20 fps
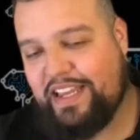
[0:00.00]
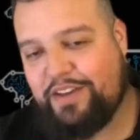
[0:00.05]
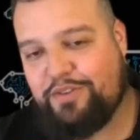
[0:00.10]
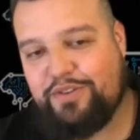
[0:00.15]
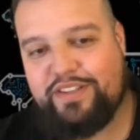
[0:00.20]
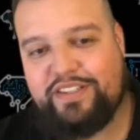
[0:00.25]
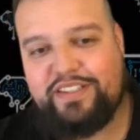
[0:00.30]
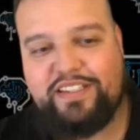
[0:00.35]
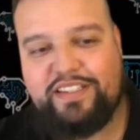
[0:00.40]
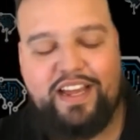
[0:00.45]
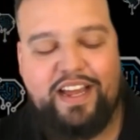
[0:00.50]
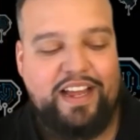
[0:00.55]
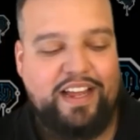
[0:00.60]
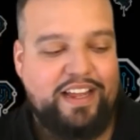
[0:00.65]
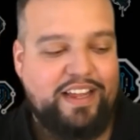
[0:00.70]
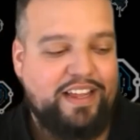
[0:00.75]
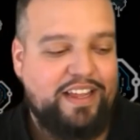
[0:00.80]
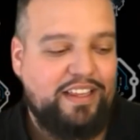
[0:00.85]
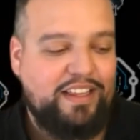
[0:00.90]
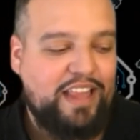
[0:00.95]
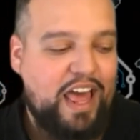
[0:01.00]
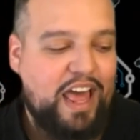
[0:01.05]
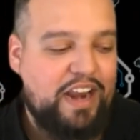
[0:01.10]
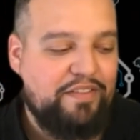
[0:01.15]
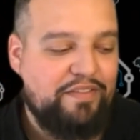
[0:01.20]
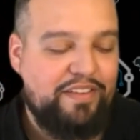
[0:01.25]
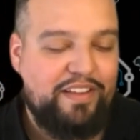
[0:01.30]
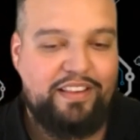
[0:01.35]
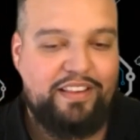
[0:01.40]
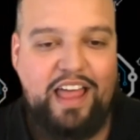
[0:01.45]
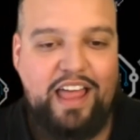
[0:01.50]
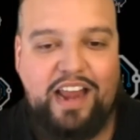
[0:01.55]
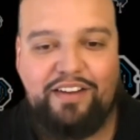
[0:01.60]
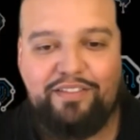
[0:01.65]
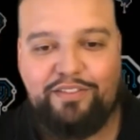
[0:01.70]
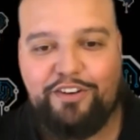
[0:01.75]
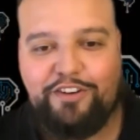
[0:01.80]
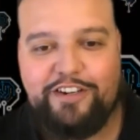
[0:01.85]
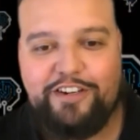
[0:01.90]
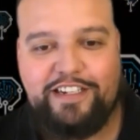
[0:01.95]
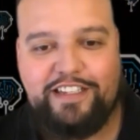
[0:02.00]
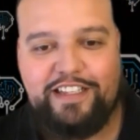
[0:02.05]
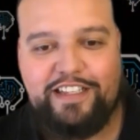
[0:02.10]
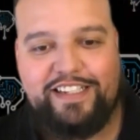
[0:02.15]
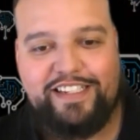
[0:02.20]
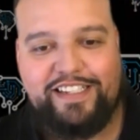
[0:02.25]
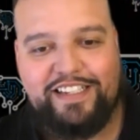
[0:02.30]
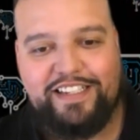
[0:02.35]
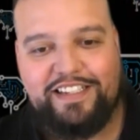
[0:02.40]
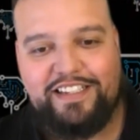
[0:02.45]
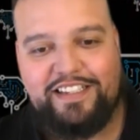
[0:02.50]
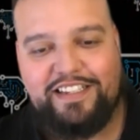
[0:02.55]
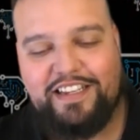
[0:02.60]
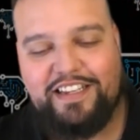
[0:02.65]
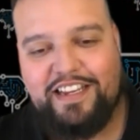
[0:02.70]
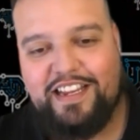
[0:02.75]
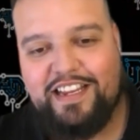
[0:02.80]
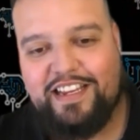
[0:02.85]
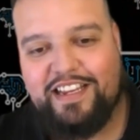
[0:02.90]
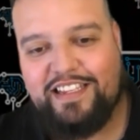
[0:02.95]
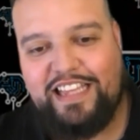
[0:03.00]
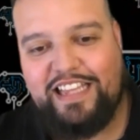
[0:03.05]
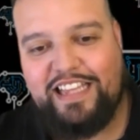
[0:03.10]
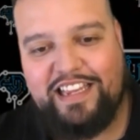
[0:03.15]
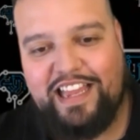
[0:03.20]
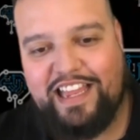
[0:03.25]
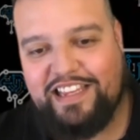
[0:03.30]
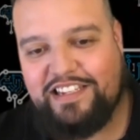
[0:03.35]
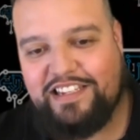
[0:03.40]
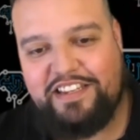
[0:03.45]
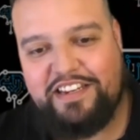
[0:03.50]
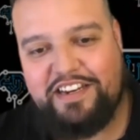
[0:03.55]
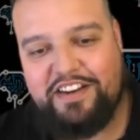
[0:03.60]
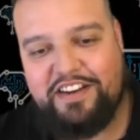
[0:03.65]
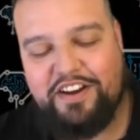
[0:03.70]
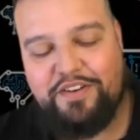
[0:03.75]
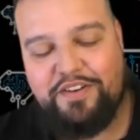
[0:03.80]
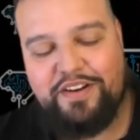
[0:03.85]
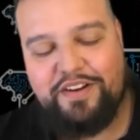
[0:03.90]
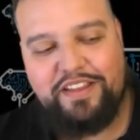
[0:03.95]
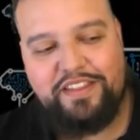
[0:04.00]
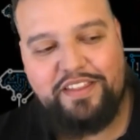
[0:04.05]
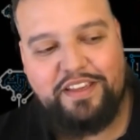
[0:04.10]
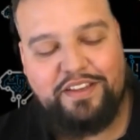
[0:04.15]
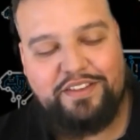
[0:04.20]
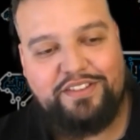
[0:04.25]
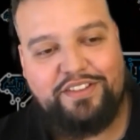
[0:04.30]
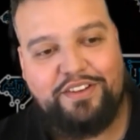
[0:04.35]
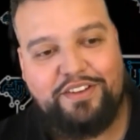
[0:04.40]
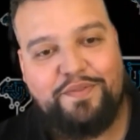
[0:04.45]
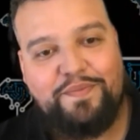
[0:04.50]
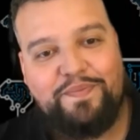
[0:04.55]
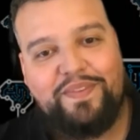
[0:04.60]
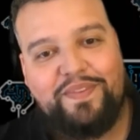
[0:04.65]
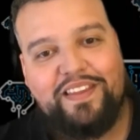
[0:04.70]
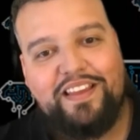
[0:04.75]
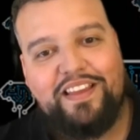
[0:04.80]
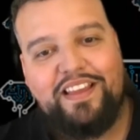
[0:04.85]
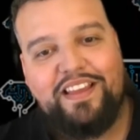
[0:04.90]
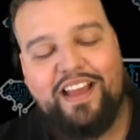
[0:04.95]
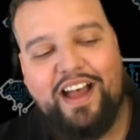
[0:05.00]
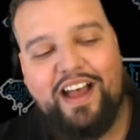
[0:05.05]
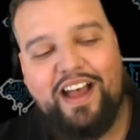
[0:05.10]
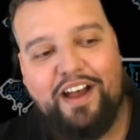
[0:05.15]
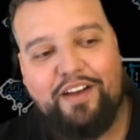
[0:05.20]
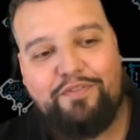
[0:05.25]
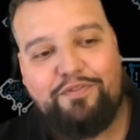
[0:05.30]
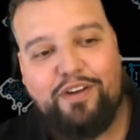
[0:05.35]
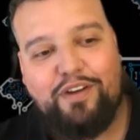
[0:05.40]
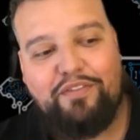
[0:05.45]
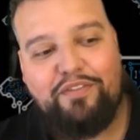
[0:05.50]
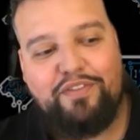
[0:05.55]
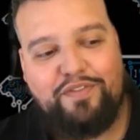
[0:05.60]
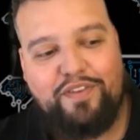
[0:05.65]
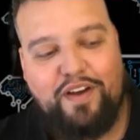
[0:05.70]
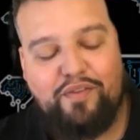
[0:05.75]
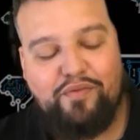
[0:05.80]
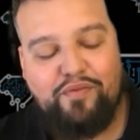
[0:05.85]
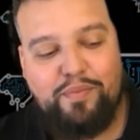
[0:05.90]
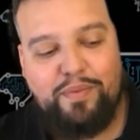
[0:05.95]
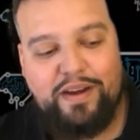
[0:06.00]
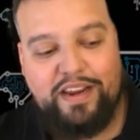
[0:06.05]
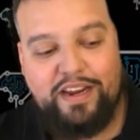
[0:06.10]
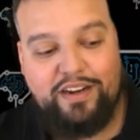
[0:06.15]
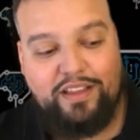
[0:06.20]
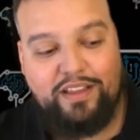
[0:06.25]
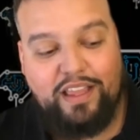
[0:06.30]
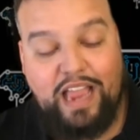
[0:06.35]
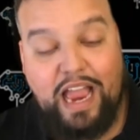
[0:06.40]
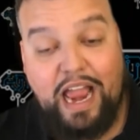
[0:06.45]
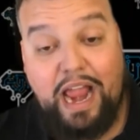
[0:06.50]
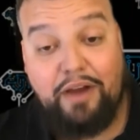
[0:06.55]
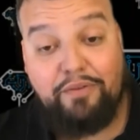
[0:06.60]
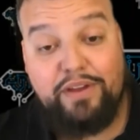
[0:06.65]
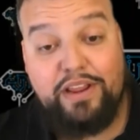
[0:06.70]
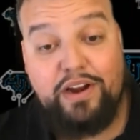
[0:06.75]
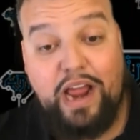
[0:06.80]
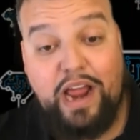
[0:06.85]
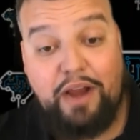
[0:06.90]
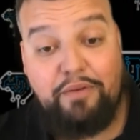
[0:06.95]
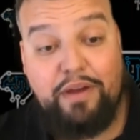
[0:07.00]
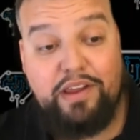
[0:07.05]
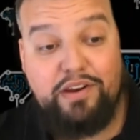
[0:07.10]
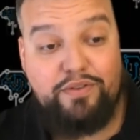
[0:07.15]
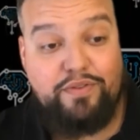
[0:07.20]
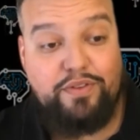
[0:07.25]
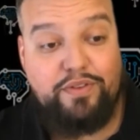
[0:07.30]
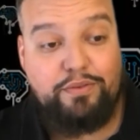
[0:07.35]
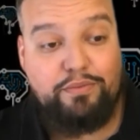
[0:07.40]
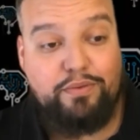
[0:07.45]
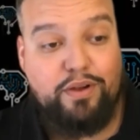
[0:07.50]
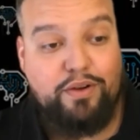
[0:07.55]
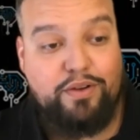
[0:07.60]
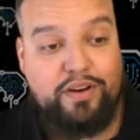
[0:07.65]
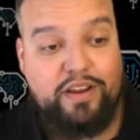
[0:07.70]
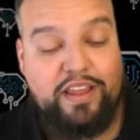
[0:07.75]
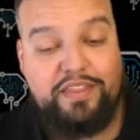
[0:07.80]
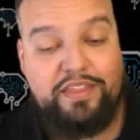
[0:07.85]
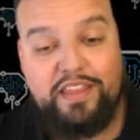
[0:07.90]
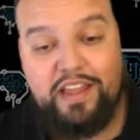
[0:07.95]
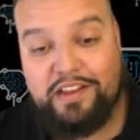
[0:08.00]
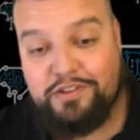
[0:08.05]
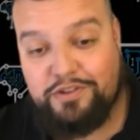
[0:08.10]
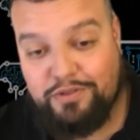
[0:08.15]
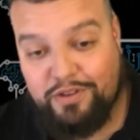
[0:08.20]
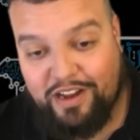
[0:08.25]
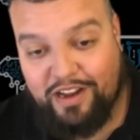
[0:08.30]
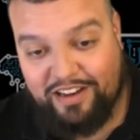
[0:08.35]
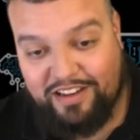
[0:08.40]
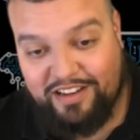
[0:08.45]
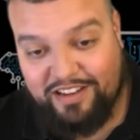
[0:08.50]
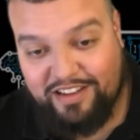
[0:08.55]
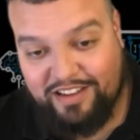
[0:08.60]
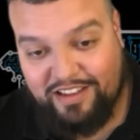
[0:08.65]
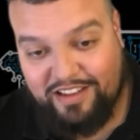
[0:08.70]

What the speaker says: It was a lot of learning lessons because I just didn't know anything. So for everybody here, like I ran over the road in that truck